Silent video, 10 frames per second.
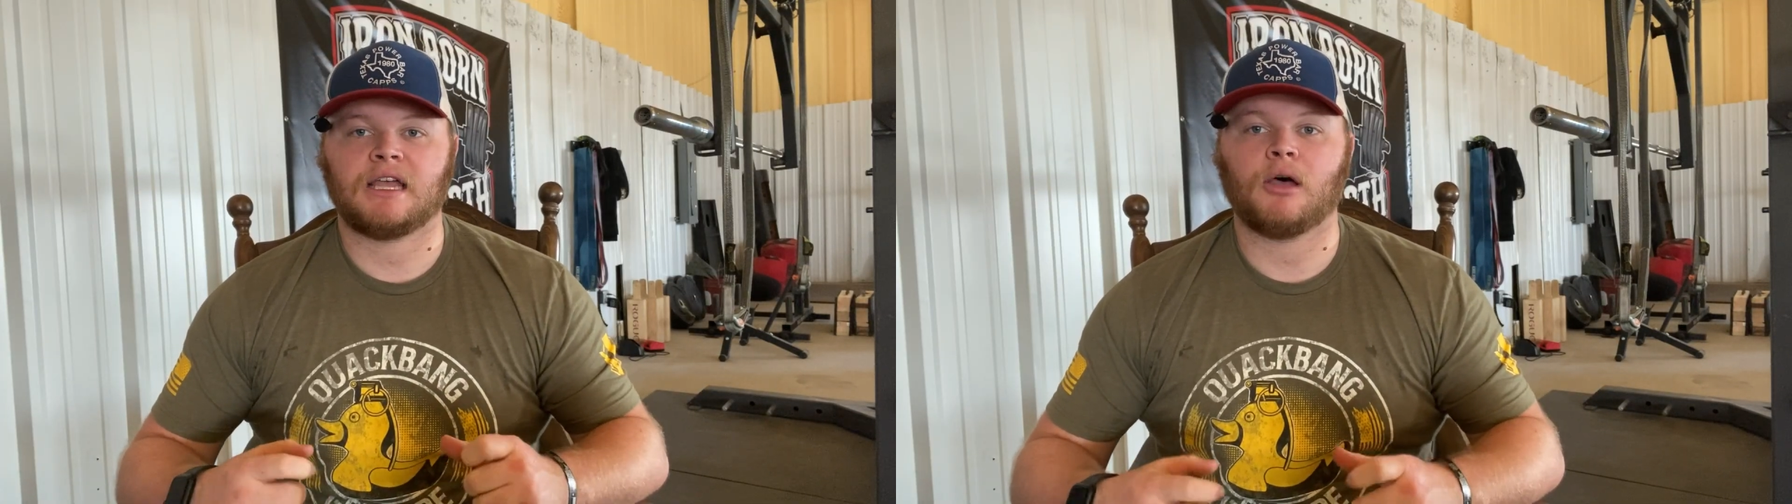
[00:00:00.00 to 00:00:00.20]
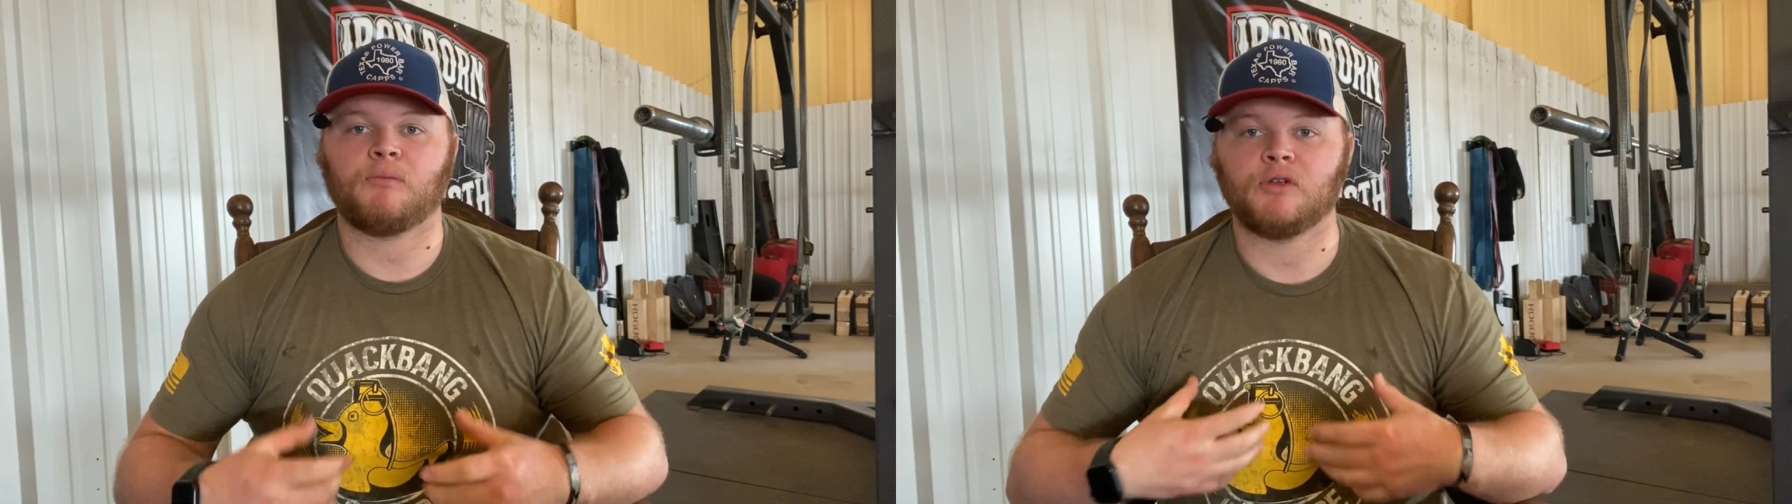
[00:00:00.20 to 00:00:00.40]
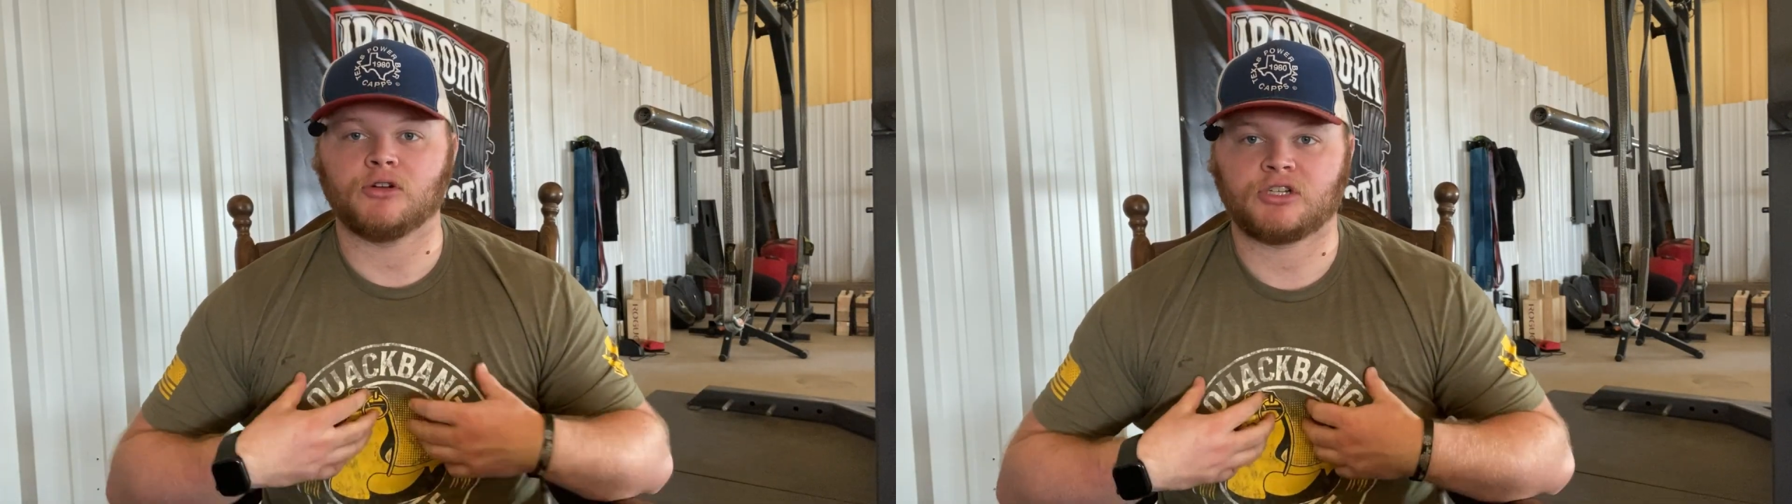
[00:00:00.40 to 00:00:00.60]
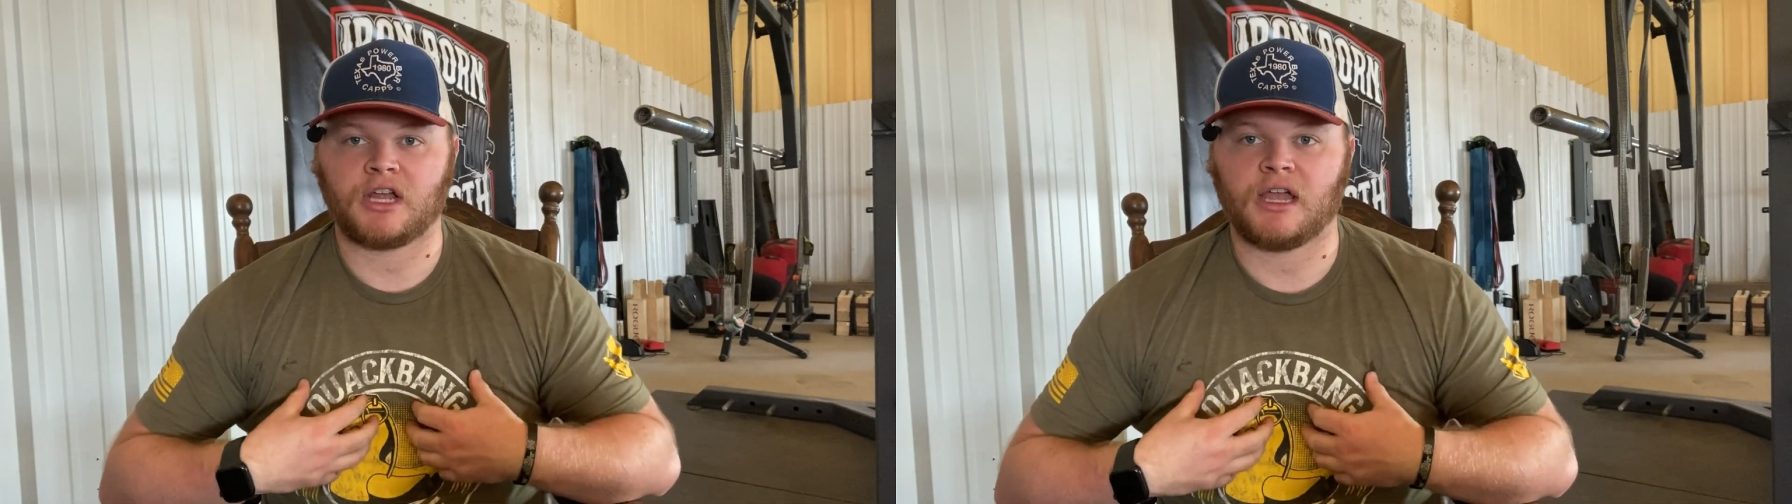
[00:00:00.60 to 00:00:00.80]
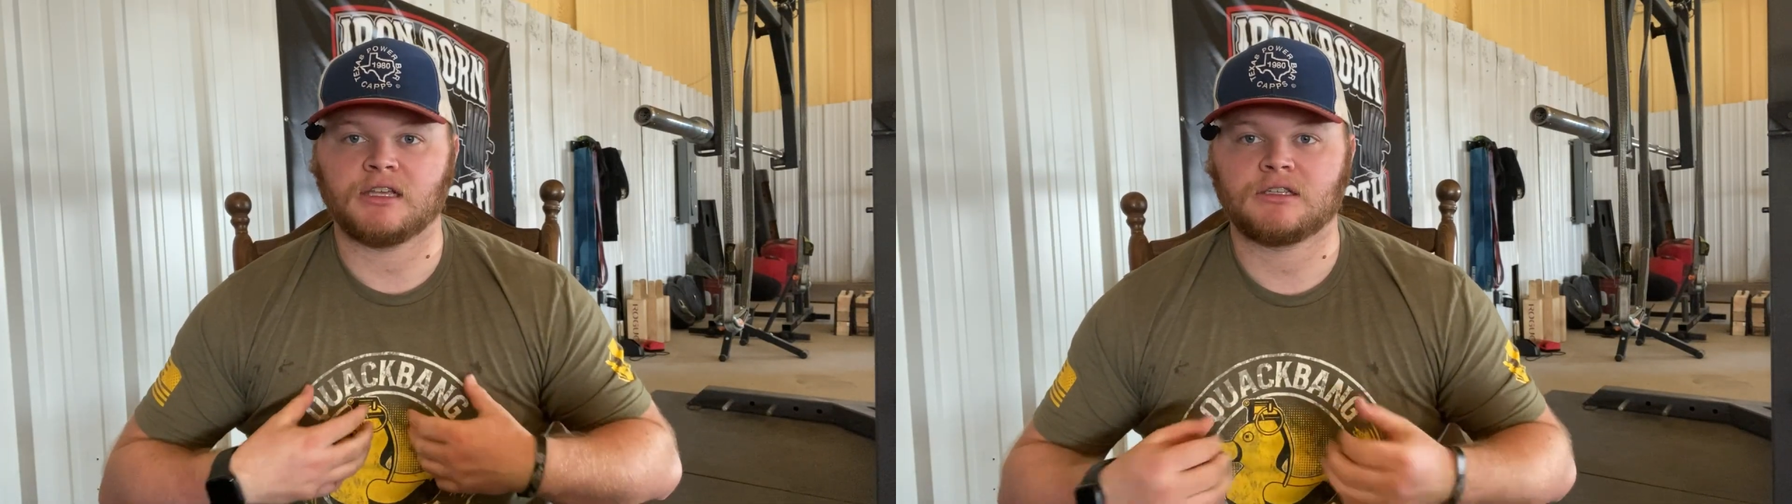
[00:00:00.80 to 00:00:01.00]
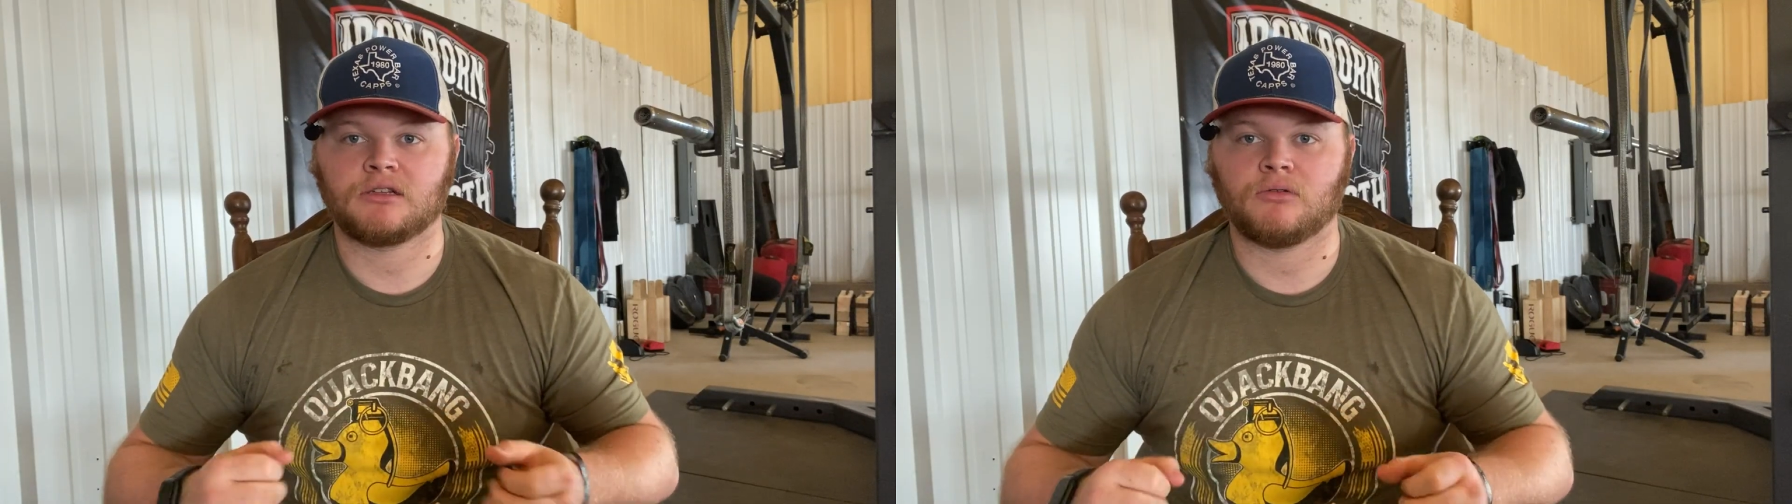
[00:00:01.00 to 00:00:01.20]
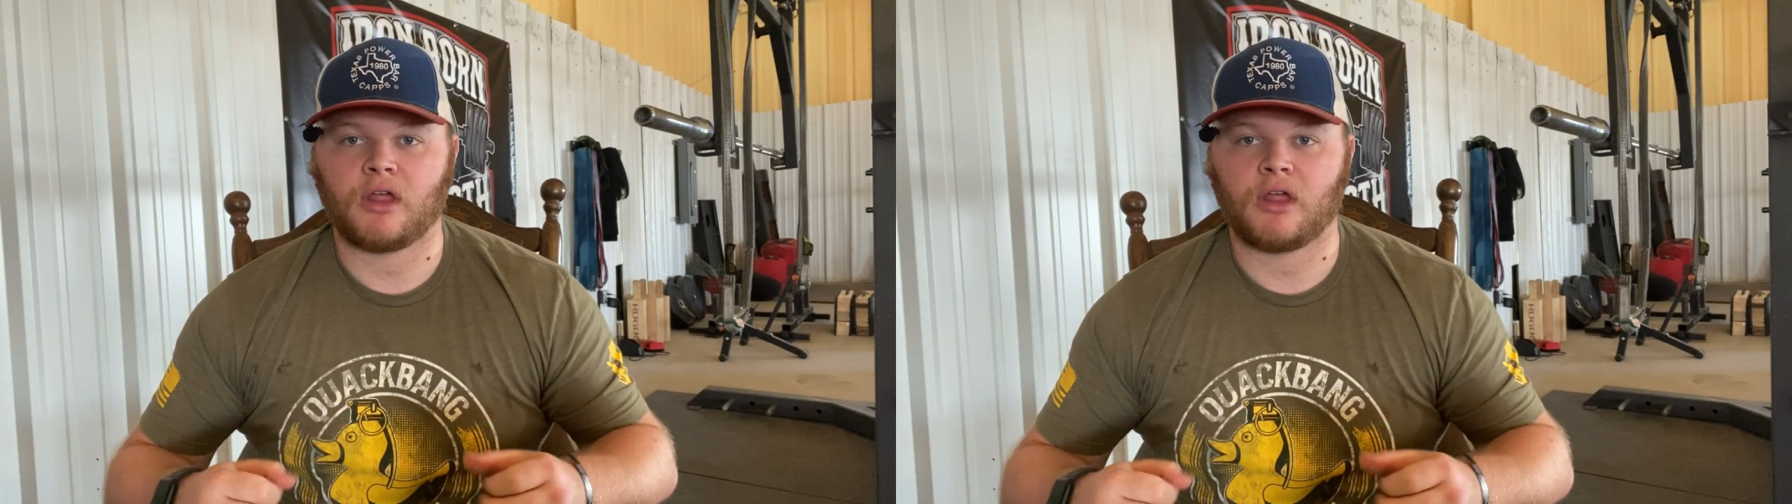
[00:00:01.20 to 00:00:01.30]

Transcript: help your chest.